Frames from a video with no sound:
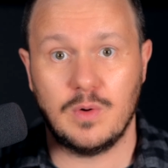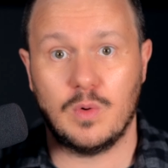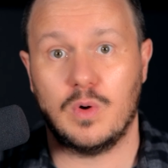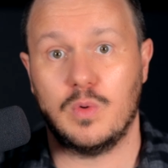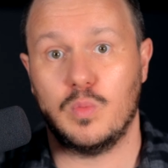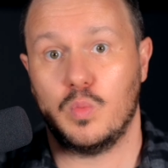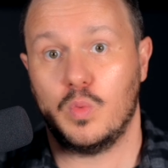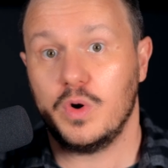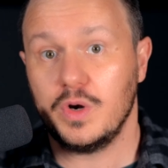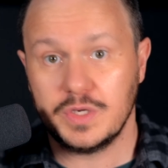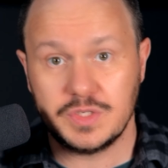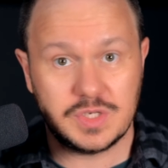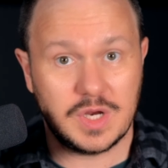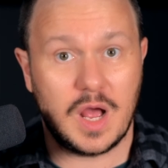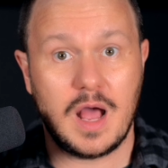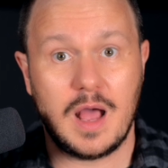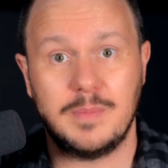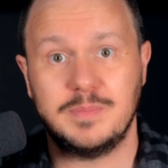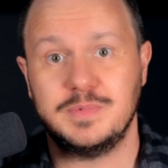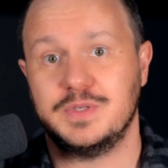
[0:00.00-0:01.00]
or
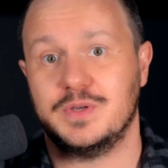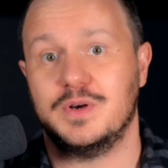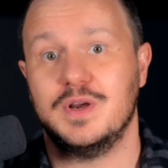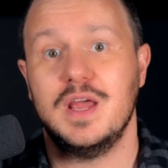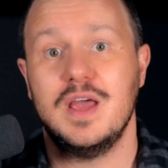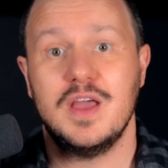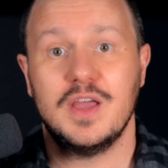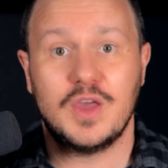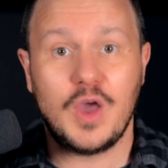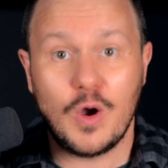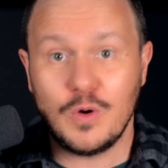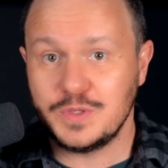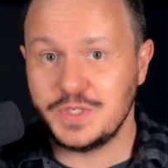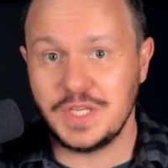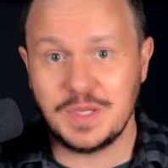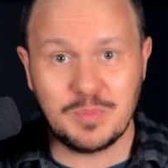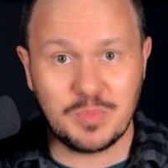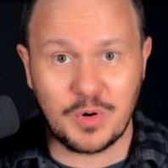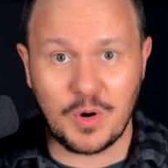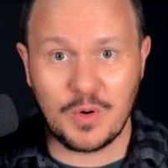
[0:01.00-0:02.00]
workshops or
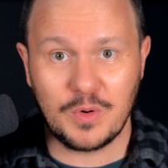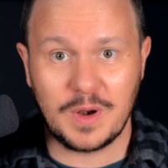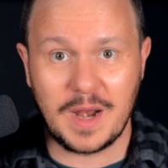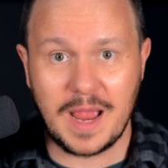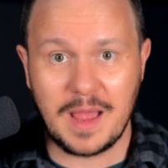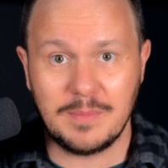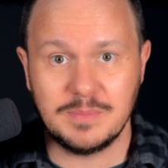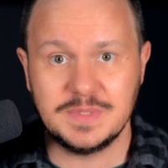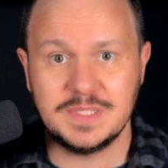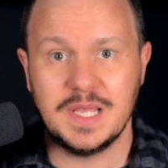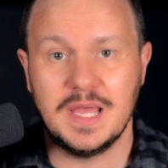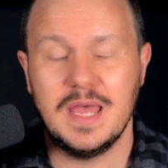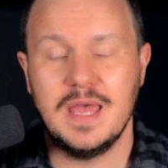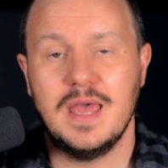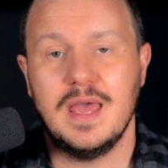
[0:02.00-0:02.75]
coaching programs.